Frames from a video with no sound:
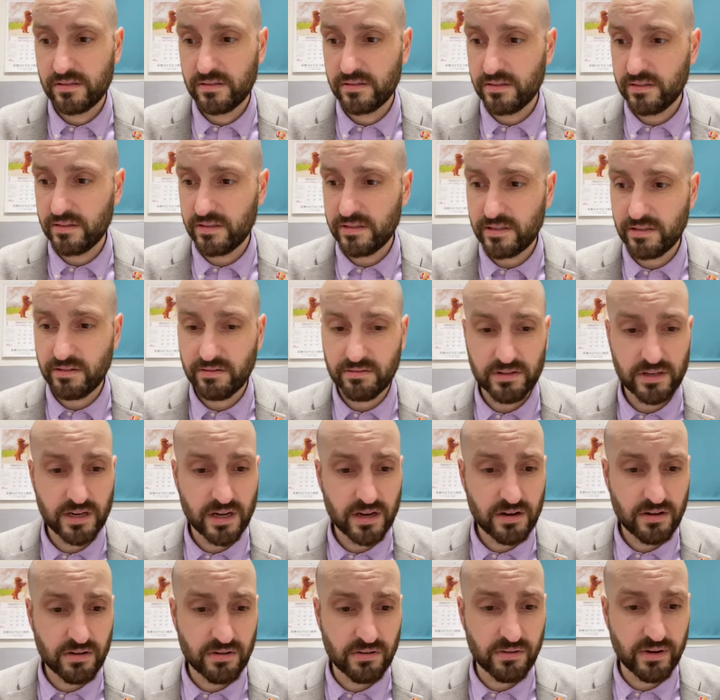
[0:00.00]
I don't
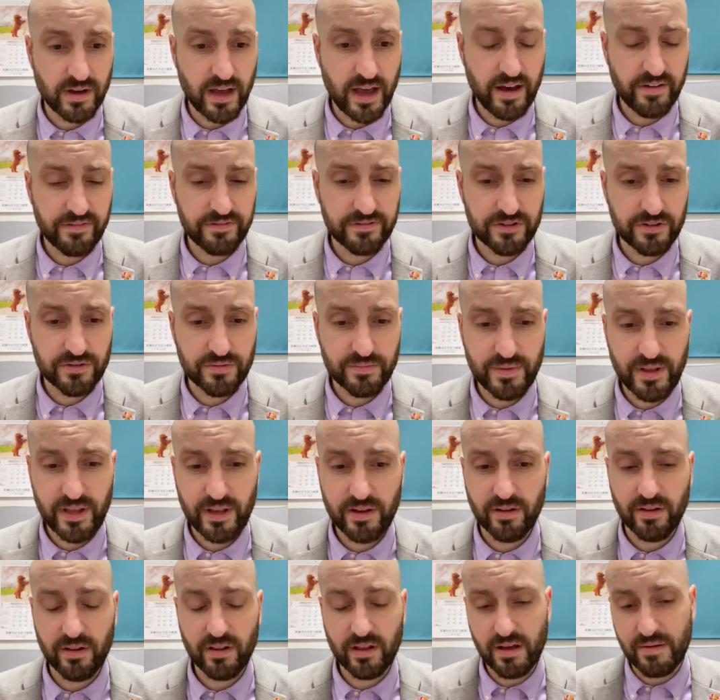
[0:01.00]
know. After
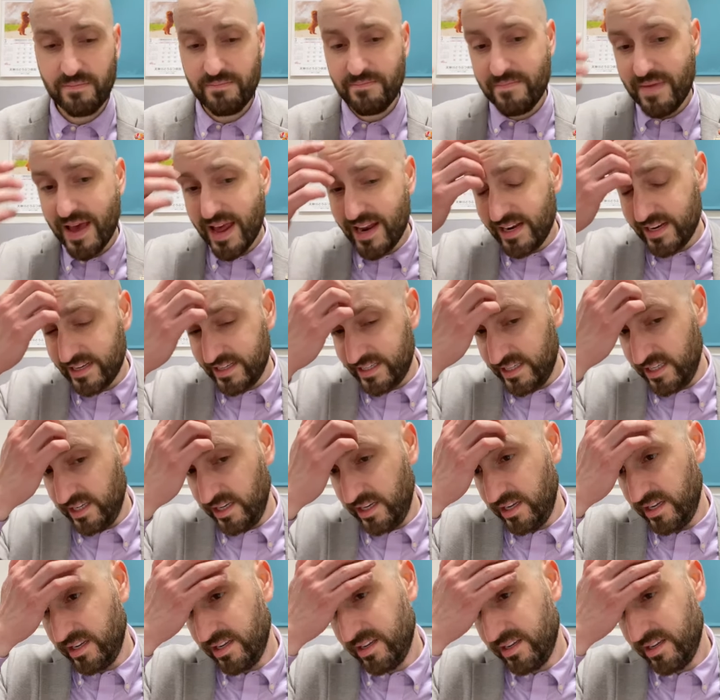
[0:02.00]
meal amenity.